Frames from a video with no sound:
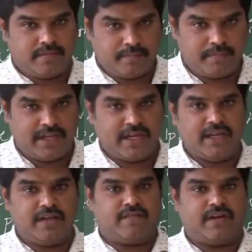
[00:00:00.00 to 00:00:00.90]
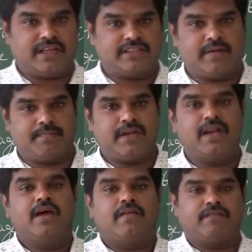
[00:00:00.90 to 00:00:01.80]
beginning, for example,
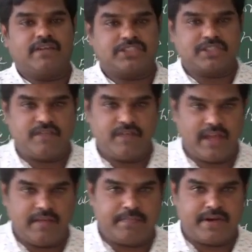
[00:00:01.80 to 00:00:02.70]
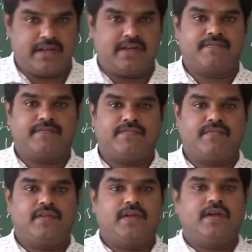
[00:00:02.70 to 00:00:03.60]
1st of April,
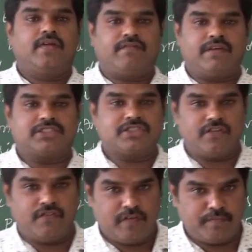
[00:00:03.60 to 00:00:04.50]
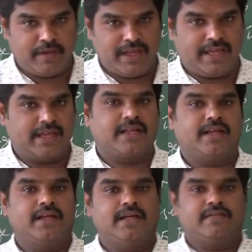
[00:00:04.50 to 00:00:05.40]
1st of May,
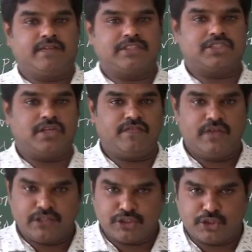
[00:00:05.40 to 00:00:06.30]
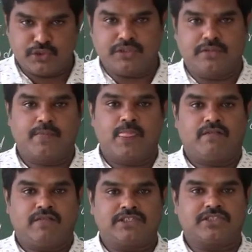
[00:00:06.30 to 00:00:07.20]
1st of June,
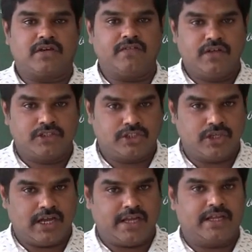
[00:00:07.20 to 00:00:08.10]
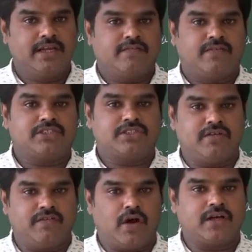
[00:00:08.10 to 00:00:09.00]
1st of July, 1st
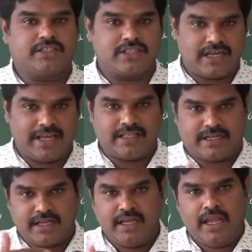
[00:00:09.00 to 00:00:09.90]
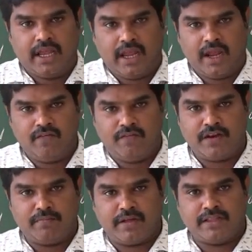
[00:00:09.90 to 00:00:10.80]
of August, like that.
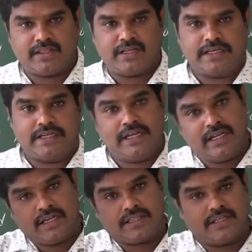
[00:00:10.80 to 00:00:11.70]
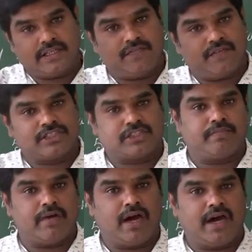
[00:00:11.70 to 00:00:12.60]
Every month till 31st
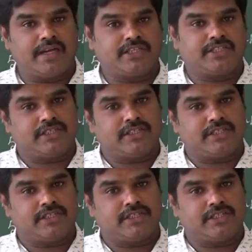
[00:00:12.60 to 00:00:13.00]
March,